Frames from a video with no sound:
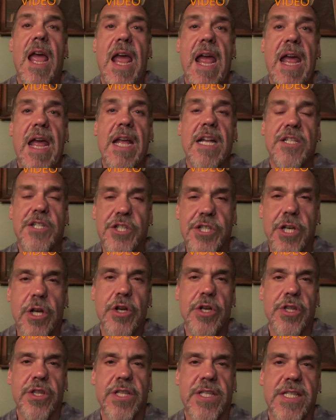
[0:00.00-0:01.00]
and show
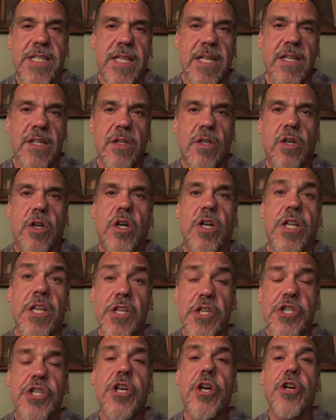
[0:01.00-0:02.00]
you the signal on
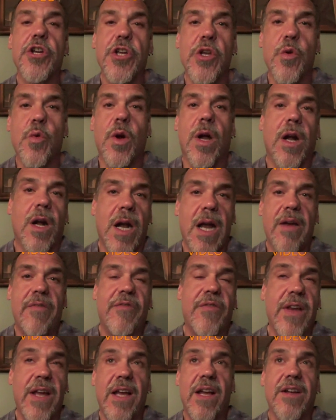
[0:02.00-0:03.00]
it, show you where I
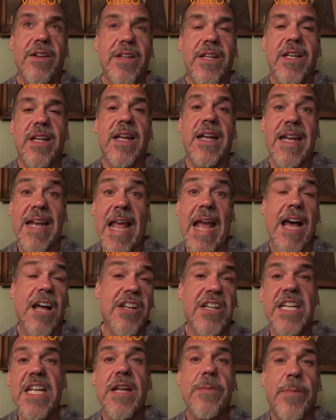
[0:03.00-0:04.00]
found it and
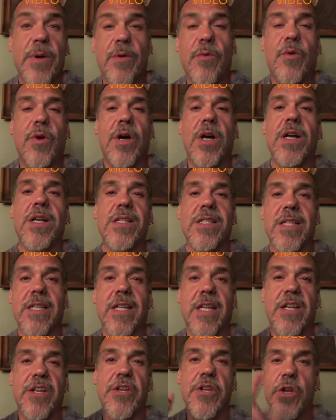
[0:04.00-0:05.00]
how deep it was,
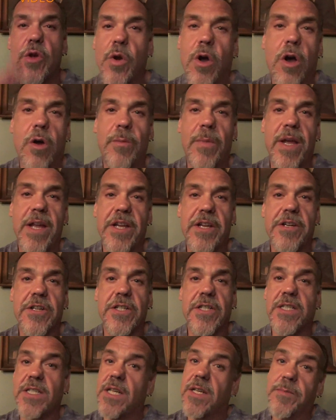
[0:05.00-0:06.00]
and then you all make
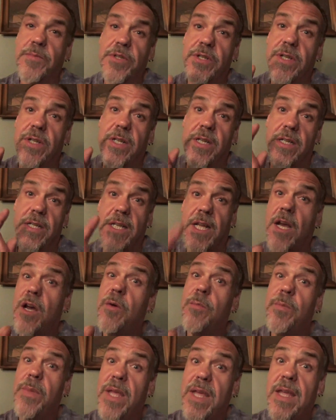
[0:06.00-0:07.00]
your assumption and
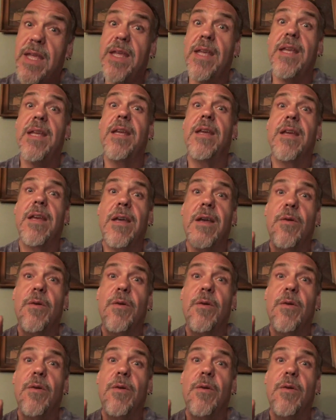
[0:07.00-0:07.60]
tell me